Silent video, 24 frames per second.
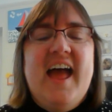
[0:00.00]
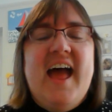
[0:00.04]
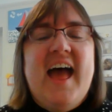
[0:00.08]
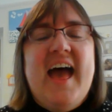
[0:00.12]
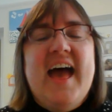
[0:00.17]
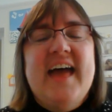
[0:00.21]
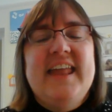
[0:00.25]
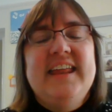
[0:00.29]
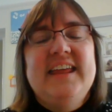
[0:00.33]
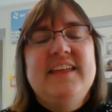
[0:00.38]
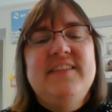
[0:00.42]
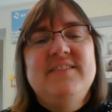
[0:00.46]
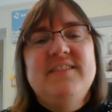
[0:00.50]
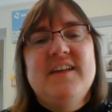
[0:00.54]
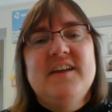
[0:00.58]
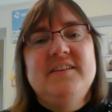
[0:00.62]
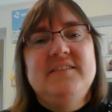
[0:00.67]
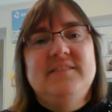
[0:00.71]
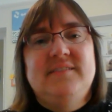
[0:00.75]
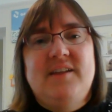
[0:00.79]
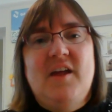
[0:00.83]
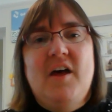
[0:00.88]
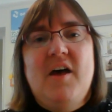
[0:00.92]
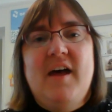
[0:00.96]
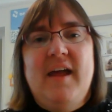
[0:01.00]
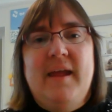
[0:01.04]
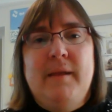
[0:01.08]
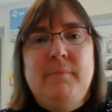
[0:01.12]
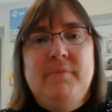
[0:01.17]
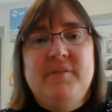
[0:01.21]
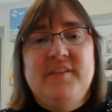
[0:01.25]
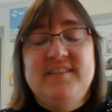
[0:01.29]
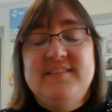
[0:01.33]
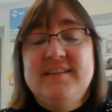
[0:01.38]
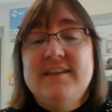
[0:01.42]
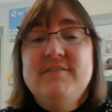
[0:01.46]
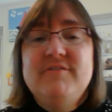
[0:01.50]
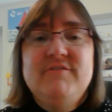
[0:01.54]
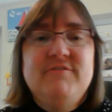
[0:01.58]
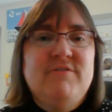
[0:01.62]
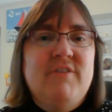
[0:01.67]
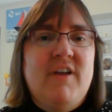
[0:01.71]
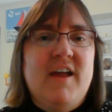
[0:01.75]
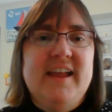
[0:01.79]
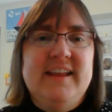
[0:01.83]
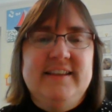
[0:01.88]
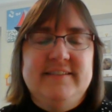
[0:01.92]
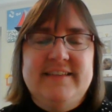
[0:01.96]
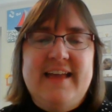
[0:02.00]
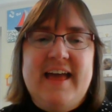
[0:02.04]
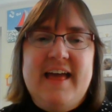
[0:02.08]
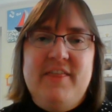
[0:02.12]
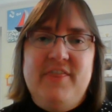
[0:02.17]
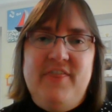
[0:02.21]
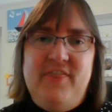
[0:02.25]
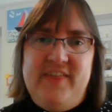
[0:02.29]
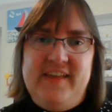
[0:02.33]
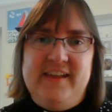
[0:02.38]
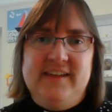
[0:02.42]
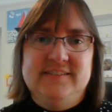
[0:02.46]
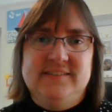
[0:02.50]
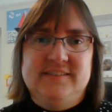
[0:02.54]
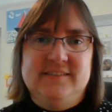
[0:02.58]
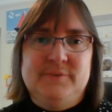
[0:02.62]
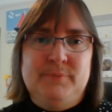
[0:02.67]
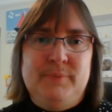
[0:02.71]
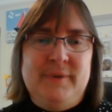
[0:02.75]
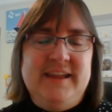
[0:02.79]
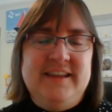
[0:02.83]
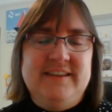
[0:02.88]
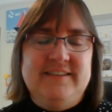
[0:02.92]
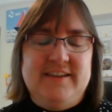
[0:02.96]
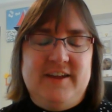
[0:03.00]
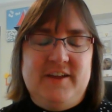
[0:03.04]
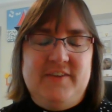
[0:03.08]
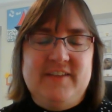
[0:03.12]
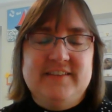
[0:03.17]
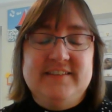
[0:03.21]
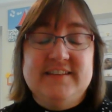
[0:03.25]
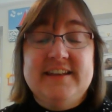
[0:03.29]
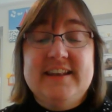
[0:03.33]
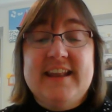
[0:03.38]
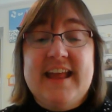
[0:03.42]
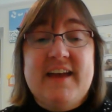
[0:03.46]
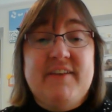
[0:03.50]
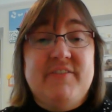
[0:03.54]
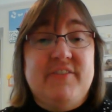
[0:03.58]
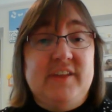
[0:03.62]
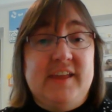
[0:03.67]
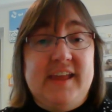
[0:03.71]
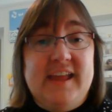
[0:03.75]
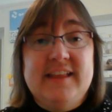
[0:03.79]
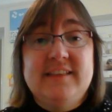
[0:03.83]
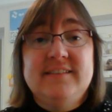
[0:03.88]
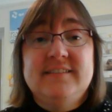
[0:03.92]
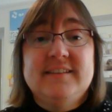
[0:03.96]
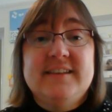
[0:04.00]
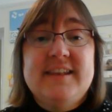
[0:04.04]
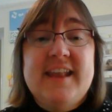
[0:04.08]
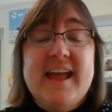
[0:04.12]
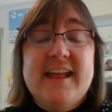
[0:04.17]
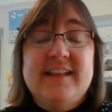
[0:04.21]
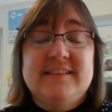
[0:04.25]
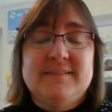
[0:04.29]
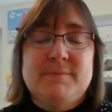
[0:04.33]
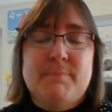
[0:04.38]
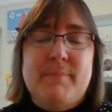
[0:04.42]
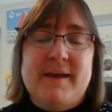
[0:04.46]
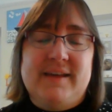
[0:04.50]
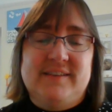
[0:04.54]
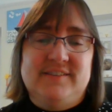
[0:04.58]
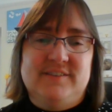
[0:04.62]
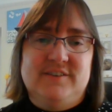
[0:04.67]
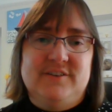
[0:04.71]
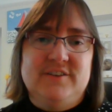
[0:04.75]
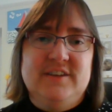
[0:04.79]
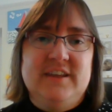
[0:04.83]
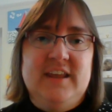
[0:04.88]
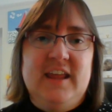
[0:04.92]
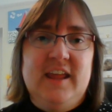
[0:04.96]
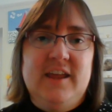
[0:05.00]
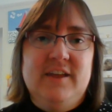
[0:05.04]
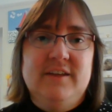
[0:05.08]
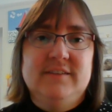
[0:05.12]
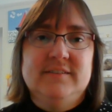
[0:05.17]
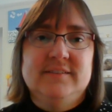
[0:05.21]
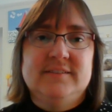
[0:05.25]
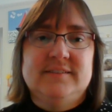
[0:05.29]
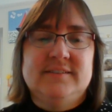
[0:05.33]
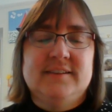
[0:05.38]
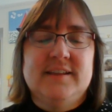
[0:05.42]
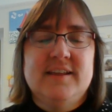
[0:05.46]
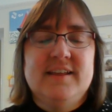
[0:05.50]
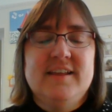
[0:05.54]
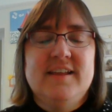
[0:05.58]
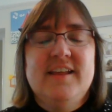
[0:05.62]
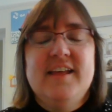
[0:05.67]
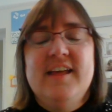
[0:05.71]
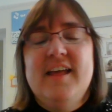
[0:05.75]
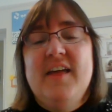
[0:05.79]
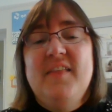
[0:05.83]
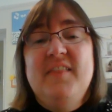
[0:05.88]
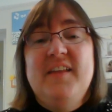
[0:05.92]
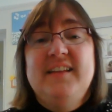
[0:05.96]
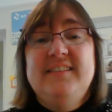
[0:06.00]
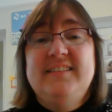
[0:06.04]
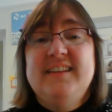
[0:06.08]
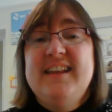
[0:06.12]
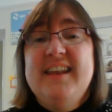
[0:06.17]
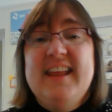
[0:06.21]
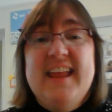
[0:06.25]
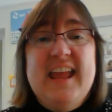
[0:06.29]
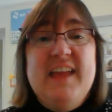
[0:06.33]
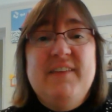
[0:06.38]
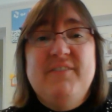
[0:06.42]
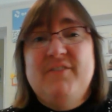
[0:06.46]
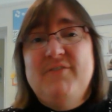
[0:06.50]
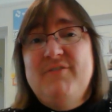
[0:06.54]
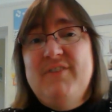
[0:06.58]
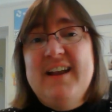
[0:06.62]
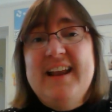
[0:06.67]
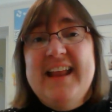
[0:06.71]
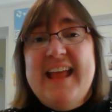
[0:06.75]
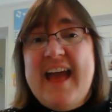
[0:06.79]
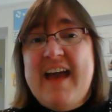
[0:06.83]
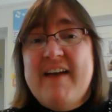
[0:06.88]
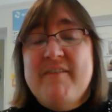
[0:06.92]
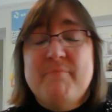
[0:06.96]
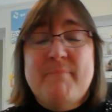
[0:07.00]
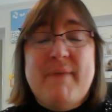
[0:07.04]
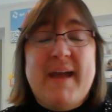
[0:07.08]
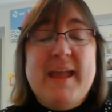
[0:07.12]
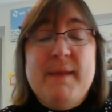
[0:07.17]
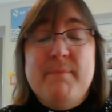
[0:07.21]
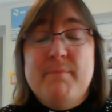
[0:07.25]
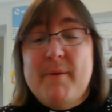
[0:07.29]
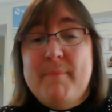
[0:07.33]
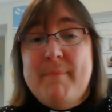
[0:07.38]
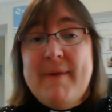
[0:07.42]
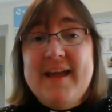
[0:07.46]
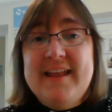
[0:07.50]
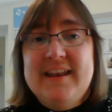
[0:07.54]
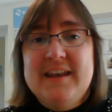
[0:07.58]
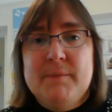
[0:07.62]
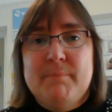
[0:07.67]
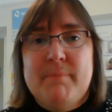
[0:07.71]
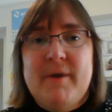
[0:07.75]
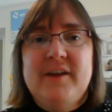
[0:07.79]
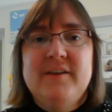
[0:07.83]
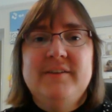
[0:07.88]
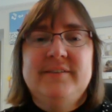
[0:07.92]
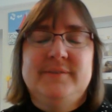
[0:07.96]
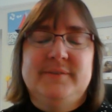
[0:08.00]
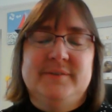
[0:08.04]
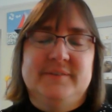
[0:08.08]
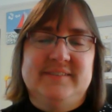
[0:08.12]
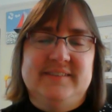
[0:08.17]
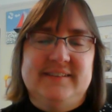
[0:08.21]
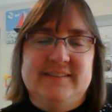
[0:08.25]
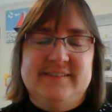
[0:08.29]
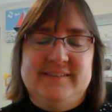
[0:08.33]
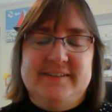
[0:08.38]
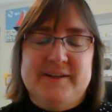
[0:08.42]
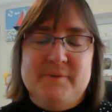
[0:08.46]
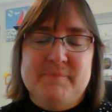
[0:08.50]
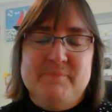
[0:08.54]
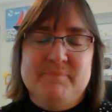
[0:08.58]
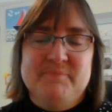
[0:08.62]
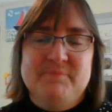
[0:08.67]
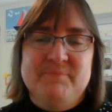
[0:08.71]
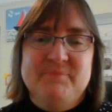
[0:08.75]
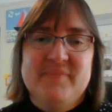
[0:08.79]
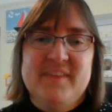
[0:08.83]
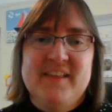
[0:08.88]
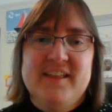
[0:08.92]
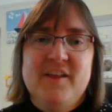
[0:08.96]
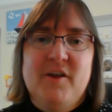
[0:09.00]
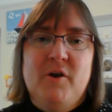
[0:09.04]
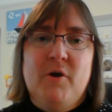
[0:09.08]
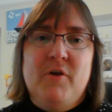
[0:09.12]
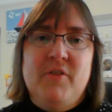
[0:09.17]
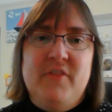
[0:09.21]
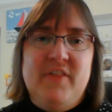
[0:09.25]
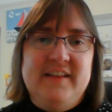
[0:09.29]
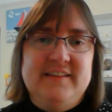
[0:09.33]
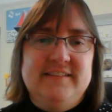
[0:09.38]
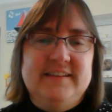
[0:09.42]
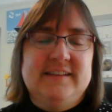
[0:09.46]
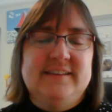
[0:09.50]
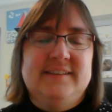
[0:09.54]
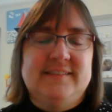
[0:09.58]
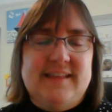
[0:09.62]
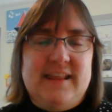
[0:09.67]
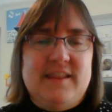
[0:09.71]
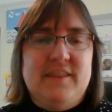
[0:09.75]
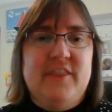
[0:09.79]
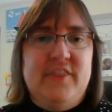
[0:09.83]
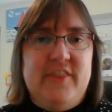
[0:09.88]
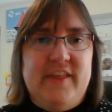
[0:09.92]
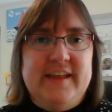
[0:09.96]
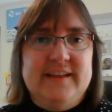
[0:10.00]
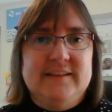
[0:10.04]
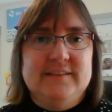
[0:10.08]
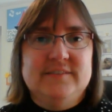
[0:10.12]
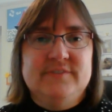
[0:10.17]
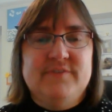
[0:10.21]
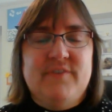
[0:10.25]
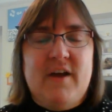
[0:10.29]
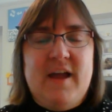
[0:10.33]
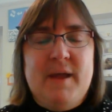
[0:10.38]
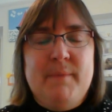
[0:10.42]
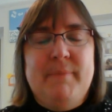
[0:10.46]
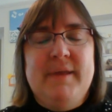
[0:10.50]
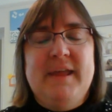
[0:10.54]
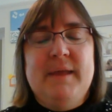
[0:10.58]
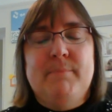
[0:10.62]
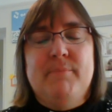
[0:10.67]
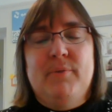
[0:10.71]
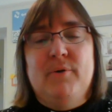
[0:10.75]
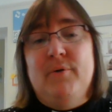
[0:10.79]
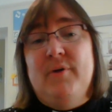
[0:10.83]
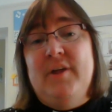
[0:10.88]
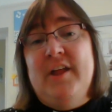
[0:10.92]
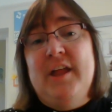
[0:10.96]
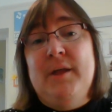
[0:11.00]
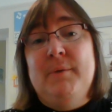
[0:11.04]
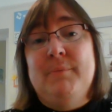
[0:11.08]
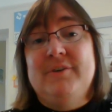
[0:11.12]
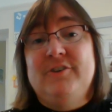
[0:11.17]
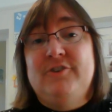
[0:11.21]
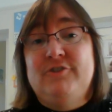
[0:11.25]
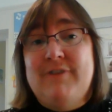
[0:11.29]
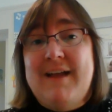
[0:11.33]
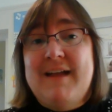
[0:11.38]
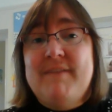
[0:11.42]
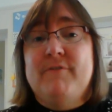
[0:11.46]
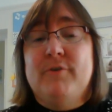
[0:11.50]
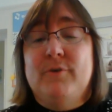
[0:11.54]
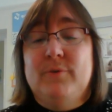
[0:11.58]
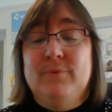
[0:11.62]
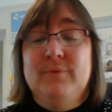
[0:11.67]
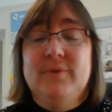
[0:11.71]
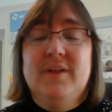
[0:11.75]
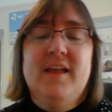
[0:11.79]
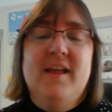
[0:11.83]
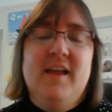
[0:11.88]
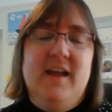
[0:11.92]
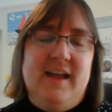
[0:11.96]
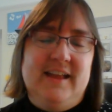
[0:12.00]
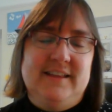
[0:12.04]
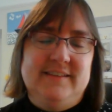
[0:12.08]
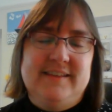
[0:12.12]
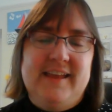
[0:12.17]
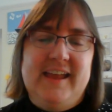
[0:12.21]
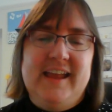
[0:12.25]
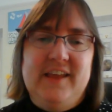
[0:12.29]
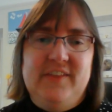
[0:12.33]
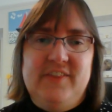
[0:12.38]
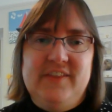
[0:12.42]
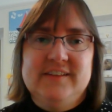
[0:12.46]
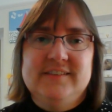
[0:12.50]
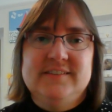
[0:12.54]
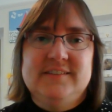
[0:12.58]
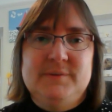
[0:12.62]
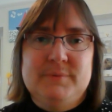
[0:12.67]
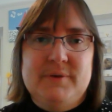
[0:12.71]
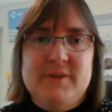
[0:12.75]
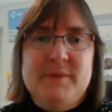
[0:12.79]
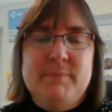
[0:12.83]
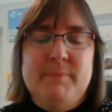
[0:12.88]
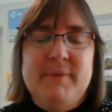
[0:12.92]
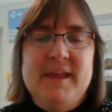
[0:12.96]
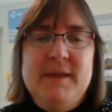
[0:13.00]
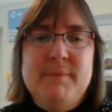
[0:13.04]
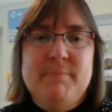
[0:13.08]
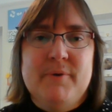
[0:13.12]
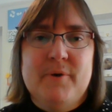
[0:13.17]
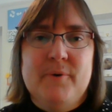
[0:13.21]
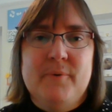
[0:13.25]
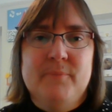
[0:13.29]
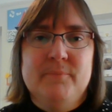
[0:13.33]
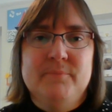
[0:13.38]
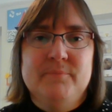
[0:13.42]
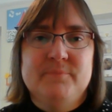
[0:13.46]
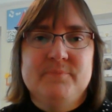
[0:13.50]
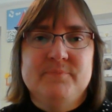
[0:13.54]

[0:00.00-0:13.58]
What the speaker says: And in those times, they didn't write down things as we do. They didn't have the internet to pass on news. They didn't even really have paper, pen, or postal system. Or they did send things via people who would travel and take things to other people.